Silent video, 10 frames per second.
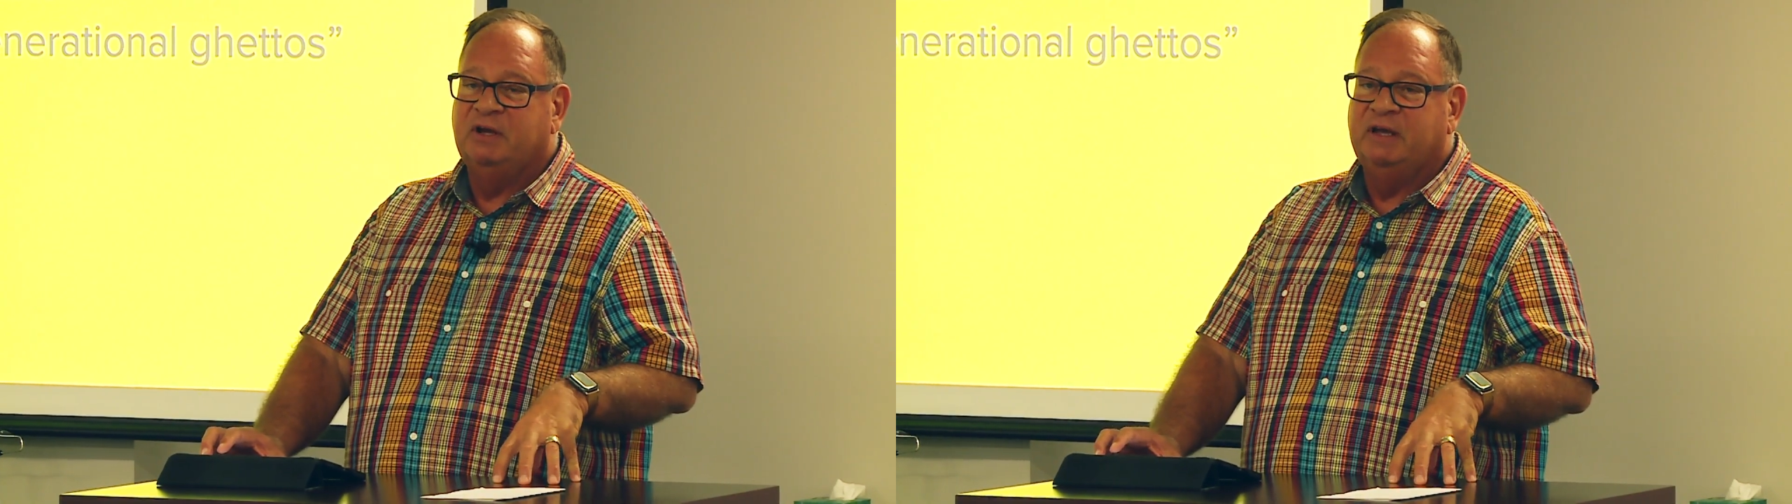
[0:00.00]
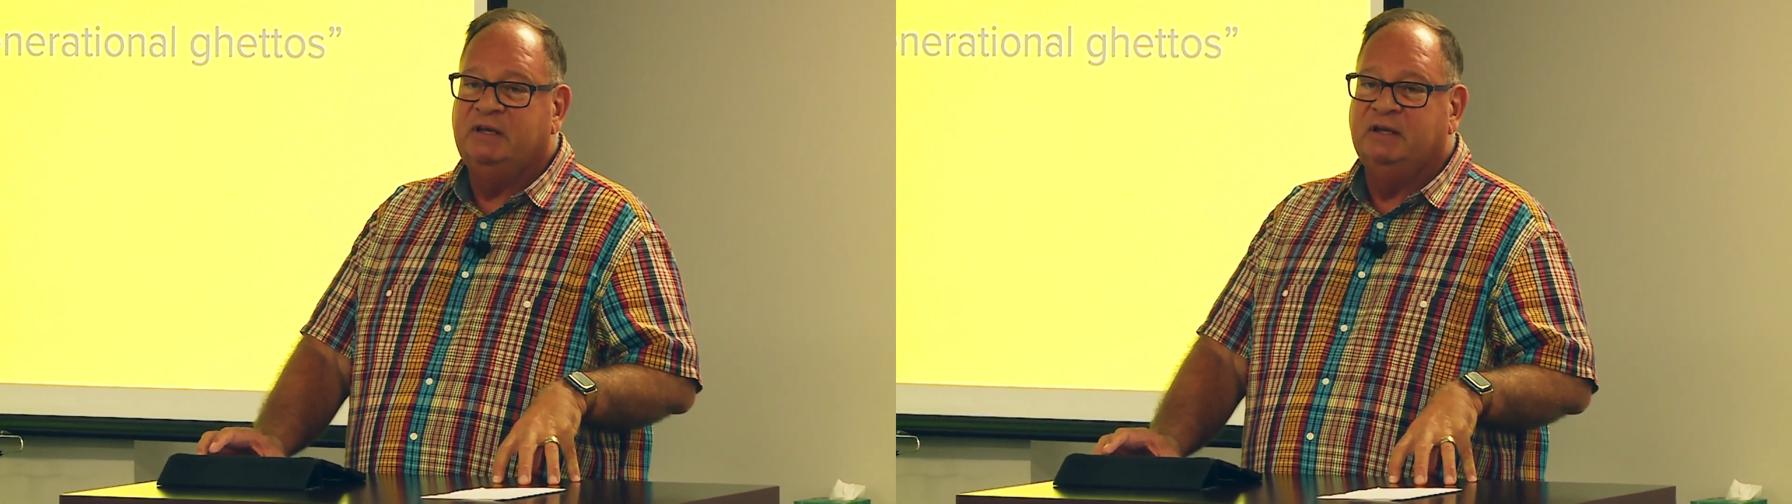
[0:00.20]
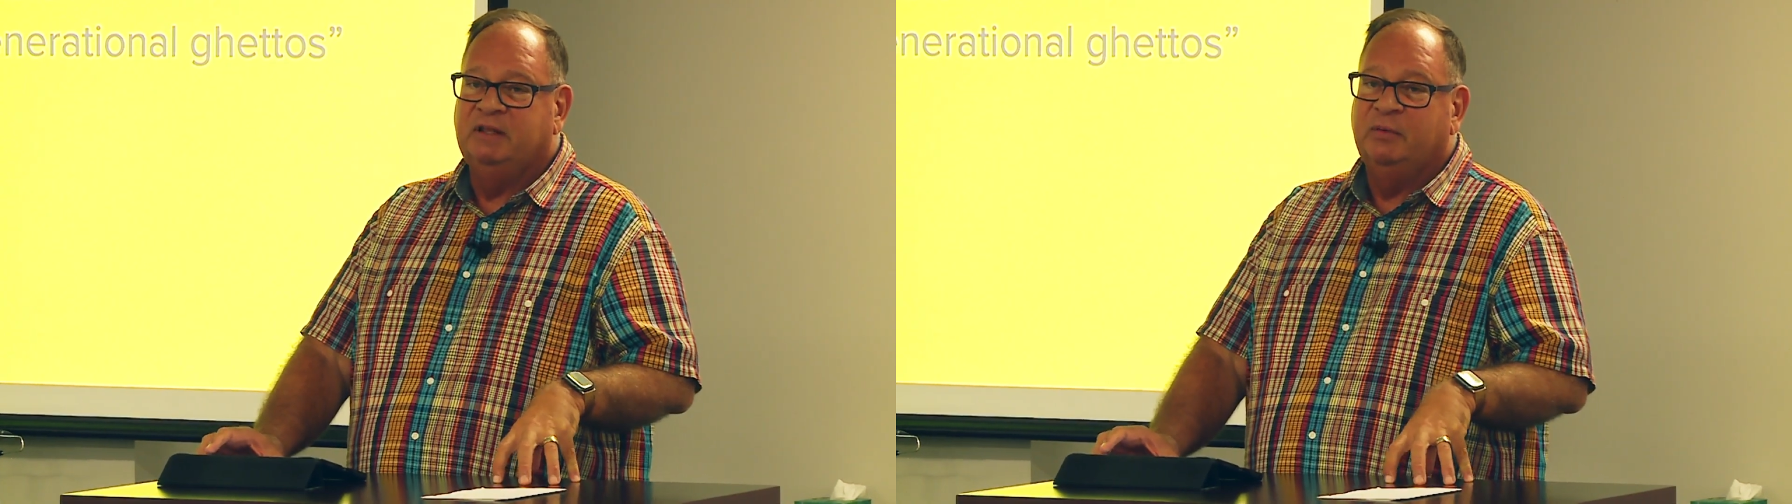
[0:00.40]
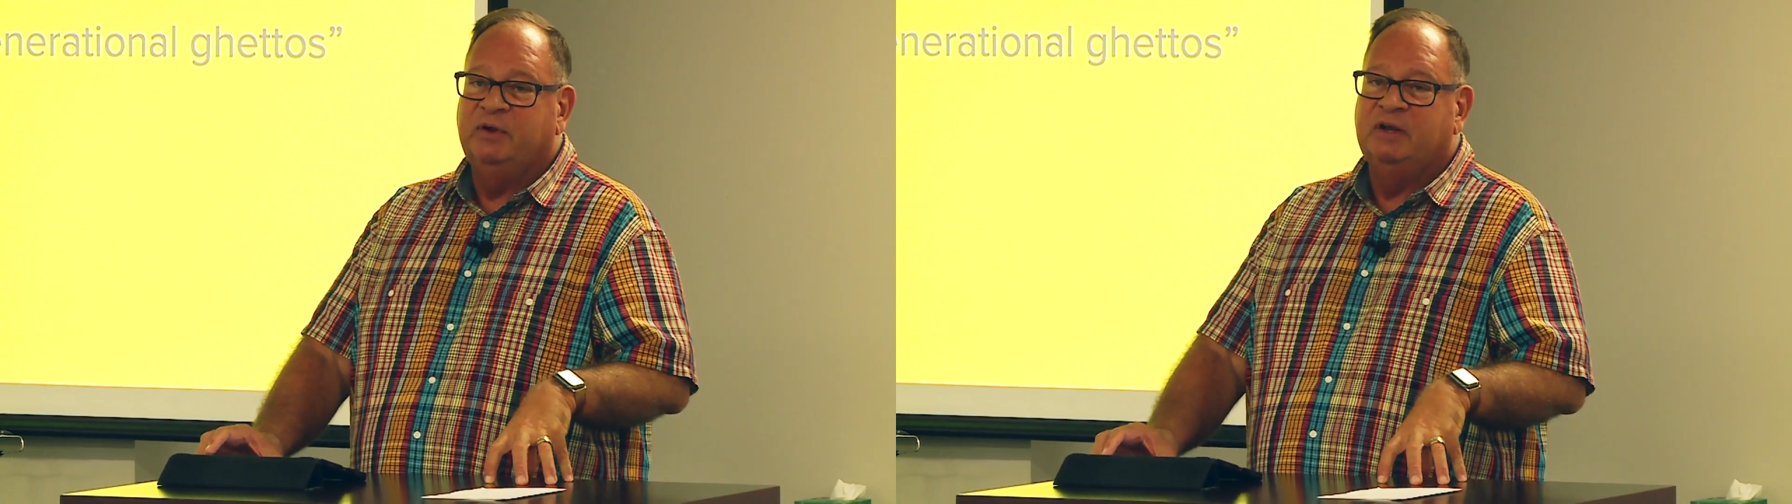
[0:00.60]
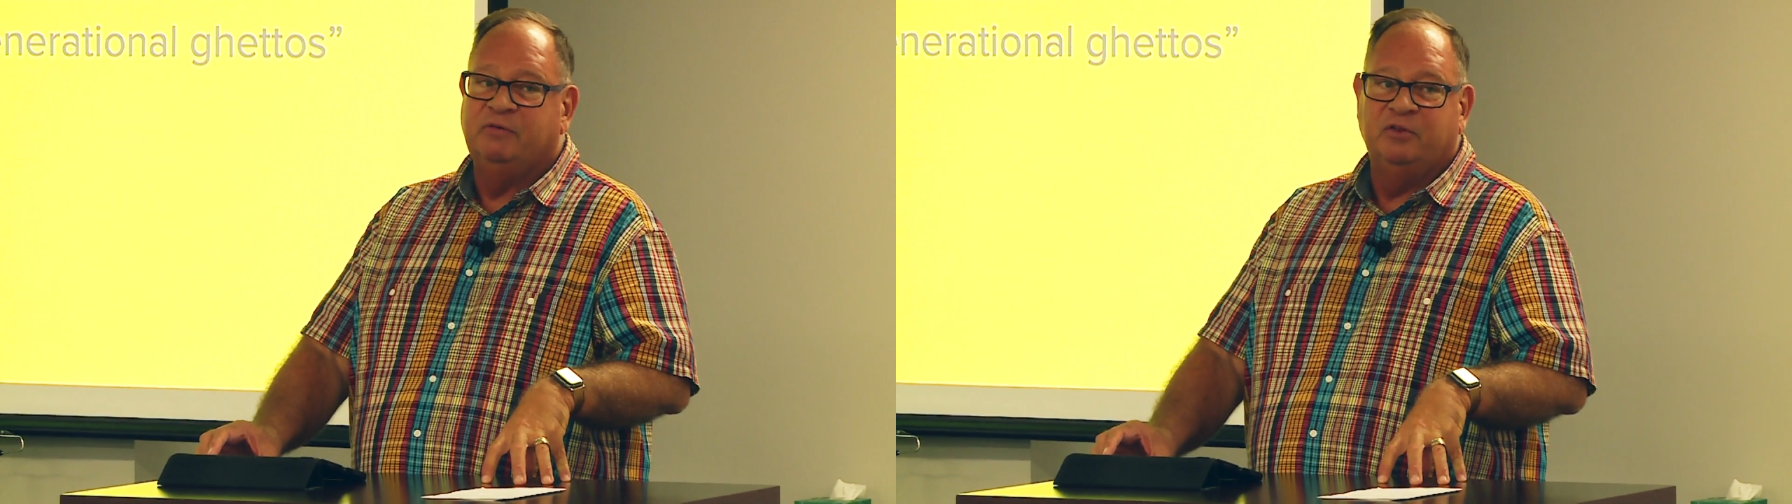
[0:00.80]
idea that we
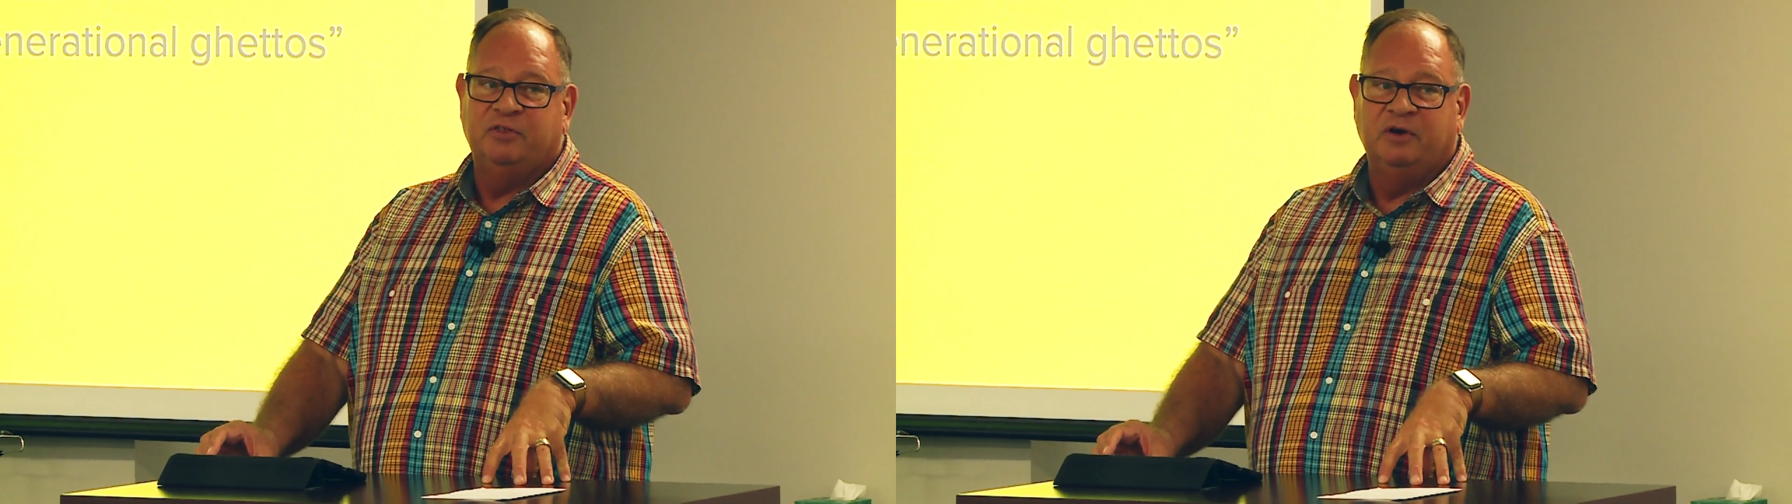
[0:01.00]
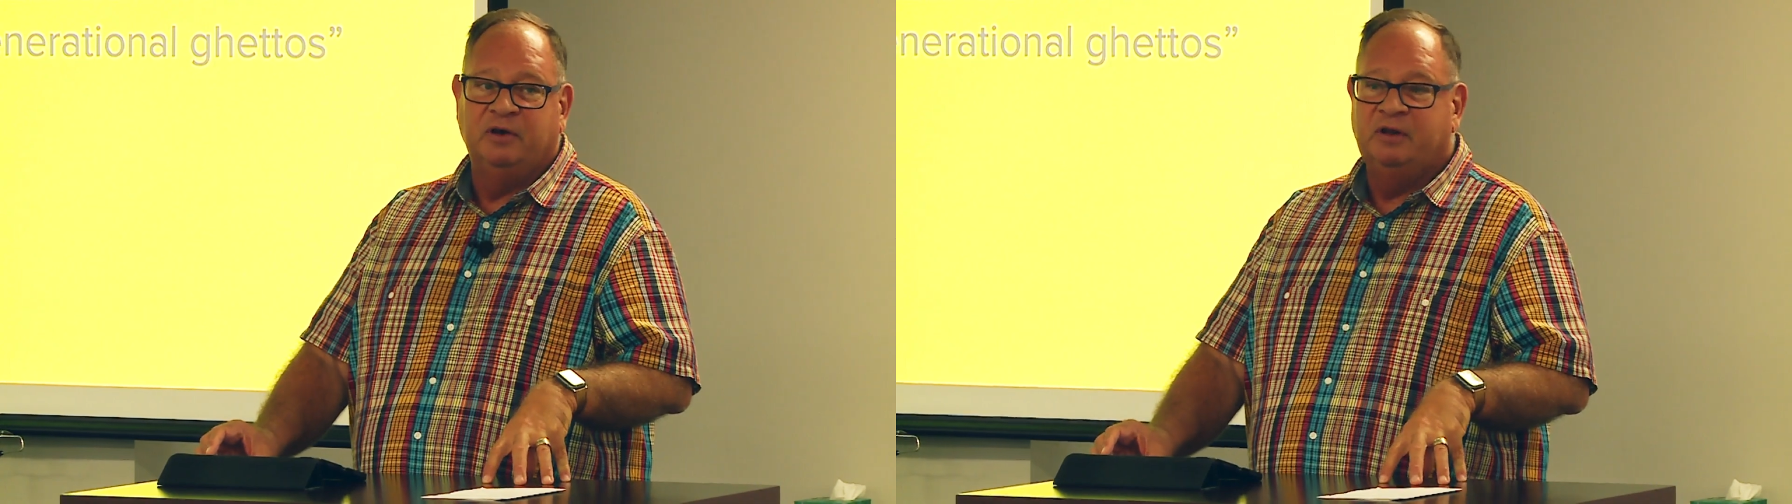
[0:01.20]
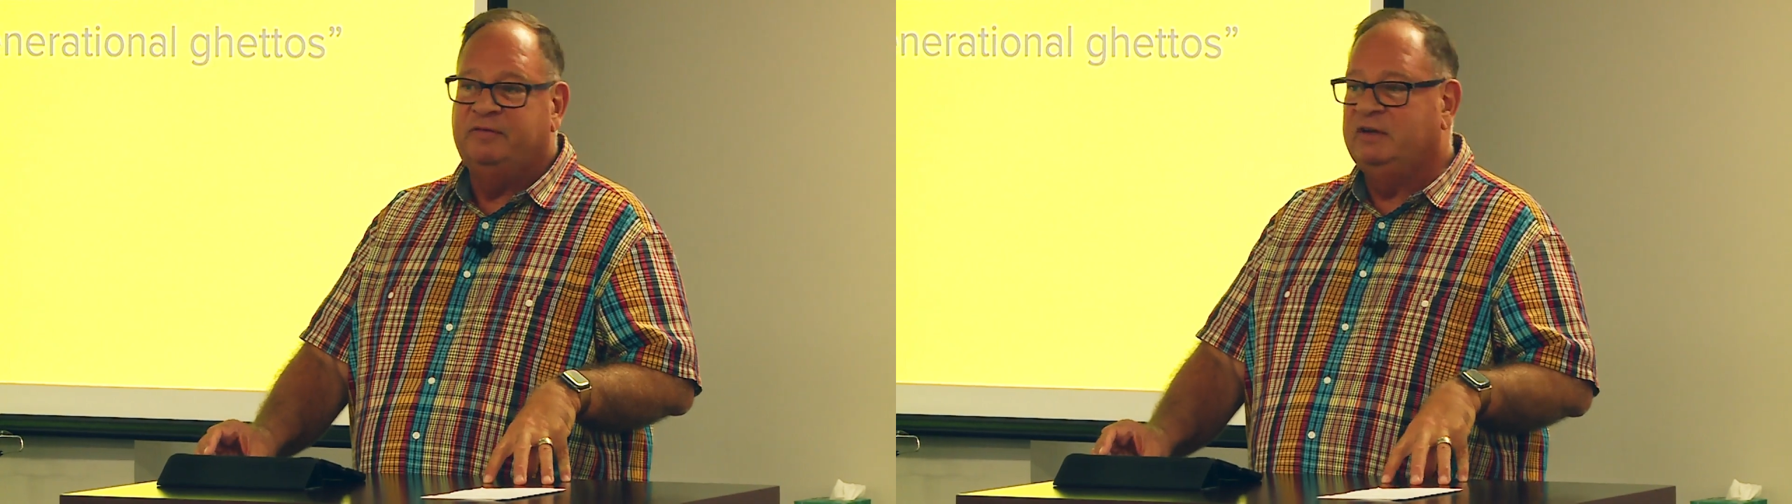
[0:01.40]
never thought of,